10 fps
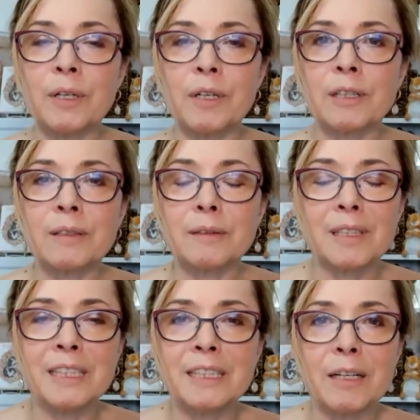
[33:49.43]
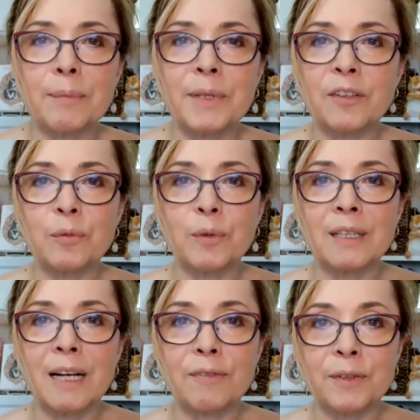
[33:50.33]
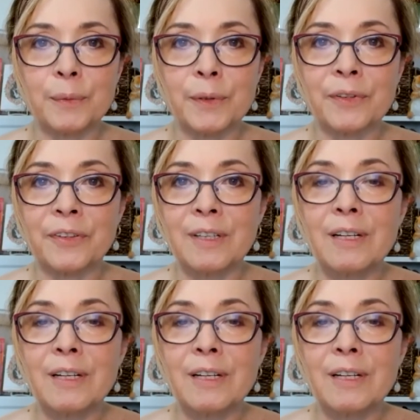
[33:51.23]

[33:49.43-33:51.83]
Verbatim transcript: uh, cleaning up things right afterwards.